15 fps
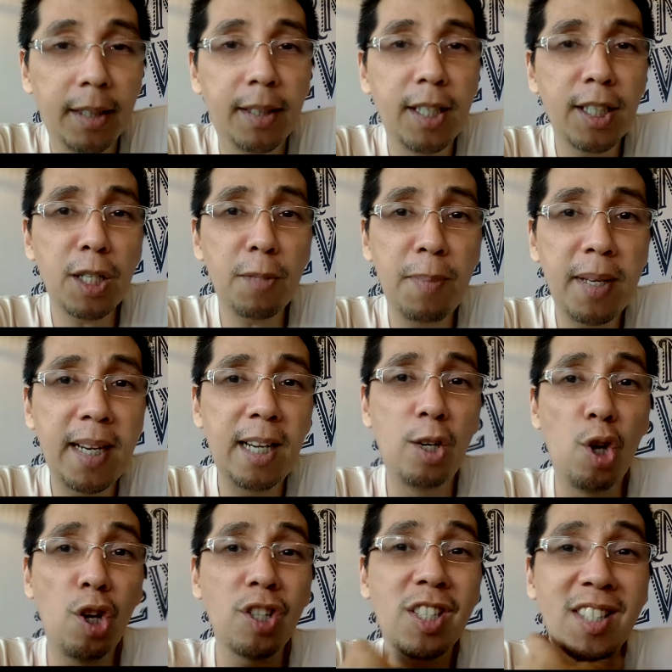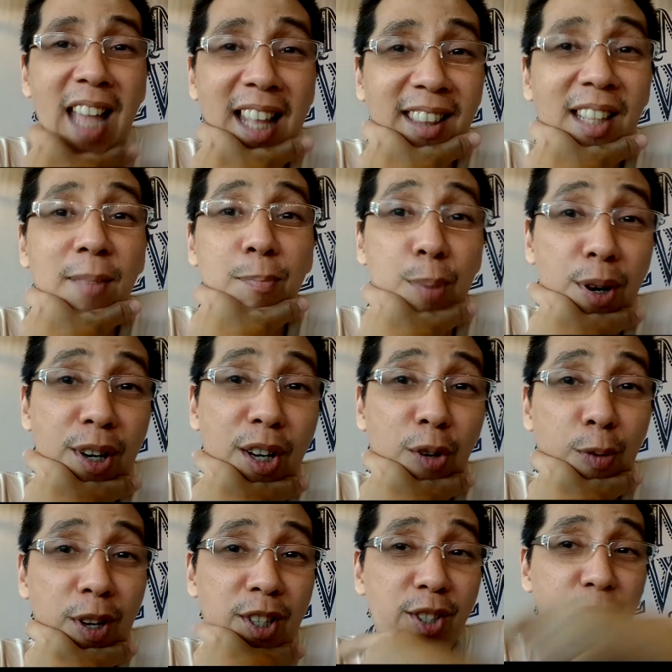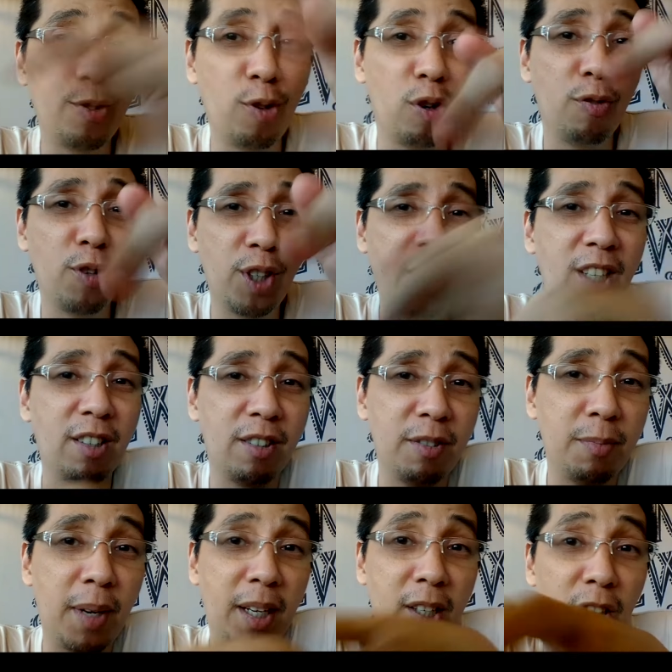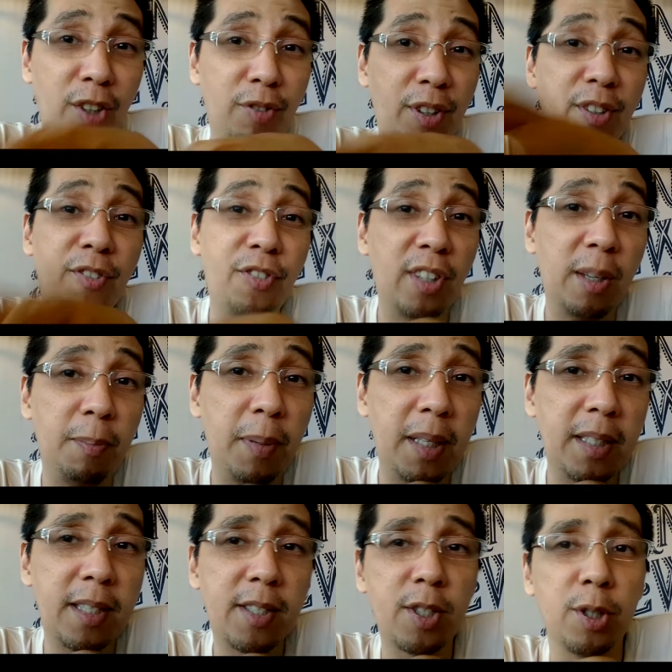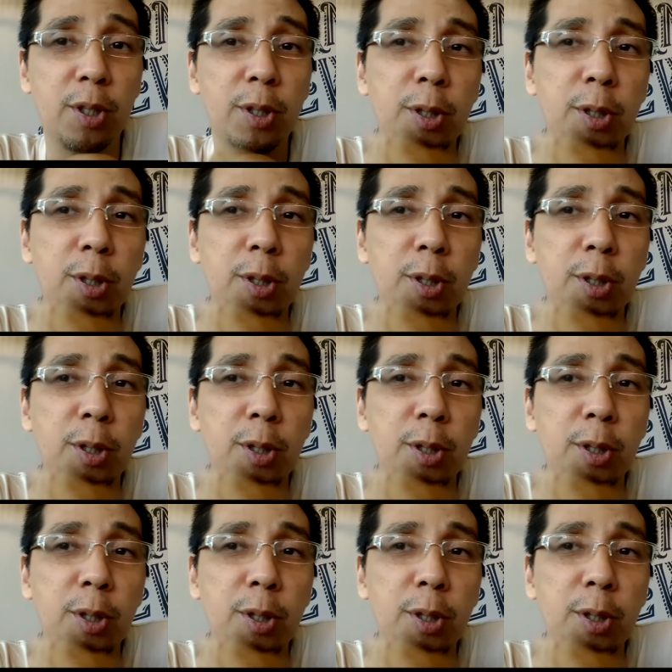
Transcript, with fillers: This has been a long-standing burning question over here in my country, the Philippines. So